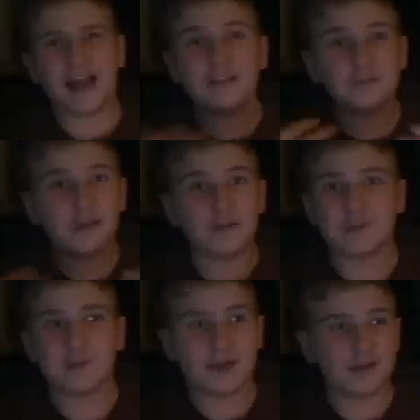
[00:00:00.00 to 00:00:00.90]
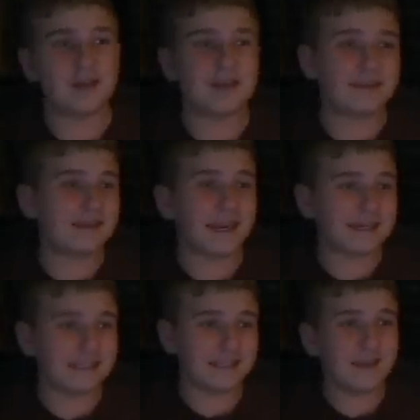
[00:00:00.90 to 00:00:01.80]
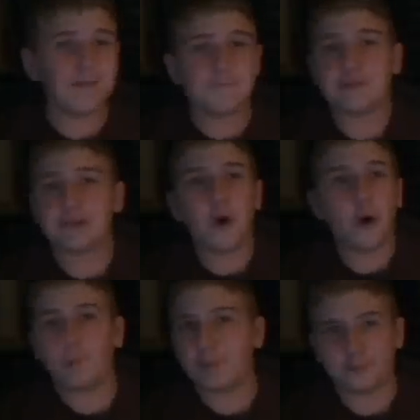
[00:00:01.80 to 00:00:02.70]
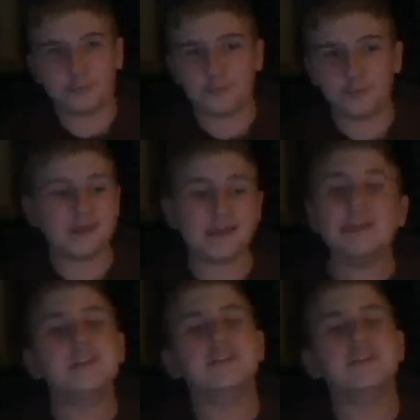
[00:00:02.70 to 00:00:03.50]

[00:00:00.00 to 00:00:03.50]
I loved Tim Allen in the 90s, like Home Improvement,